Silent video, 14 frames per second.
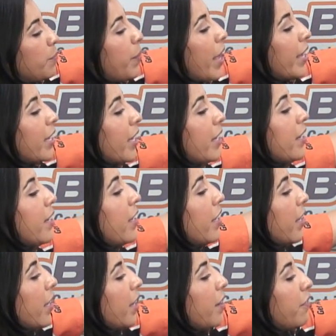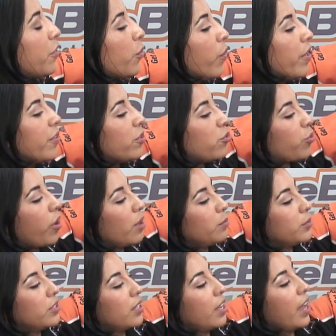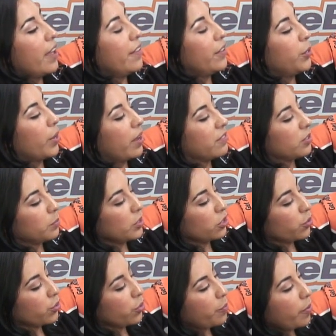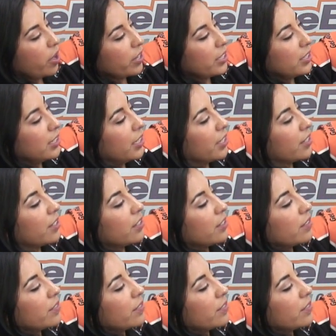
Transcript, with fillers: back in if the weather drops and then you have some internal pockets here.